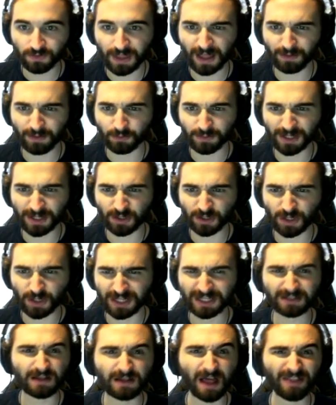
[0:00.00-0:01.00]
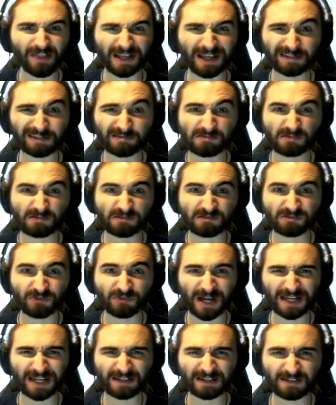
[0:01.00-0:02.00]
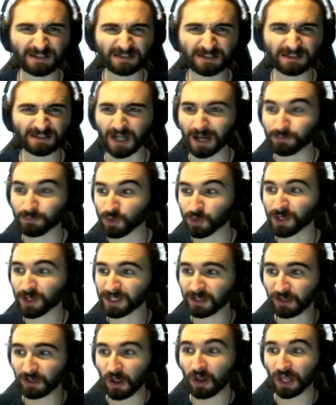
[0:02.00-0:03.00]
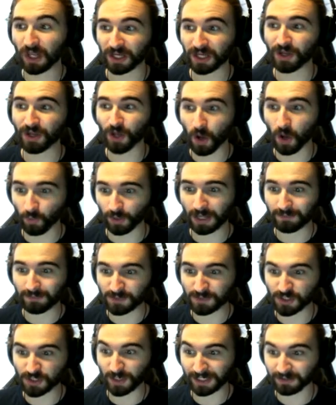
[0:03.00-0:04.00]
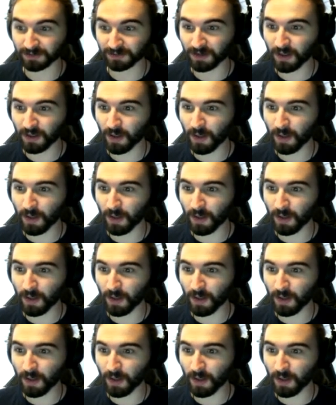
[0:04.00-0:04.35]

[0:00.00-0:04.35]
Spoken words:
That would be a good idea, I think. Right? I'm talking a lot like I know what I'm doing.